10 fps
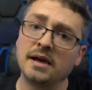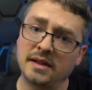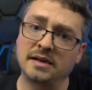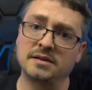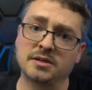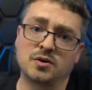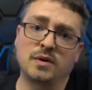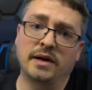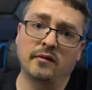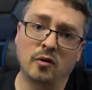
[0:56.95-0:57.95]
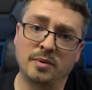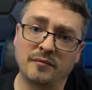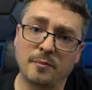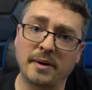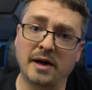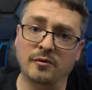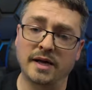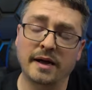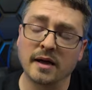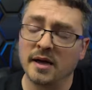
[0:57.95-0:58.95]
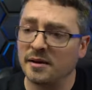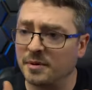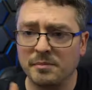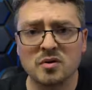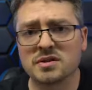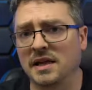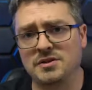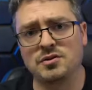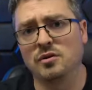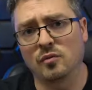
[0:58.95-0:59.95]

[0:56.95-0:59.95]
that does create a little bit of a bottleneck, but most lights you don't